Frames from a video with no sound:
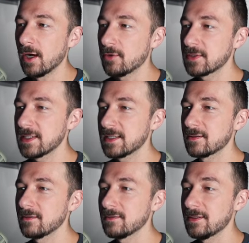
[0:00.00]

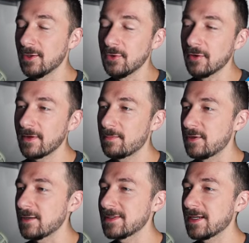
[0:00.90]
Hosting. Don't know if I
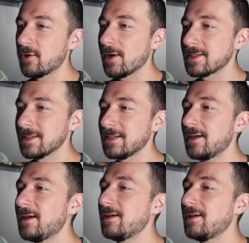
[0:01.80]
pronounced that correctly.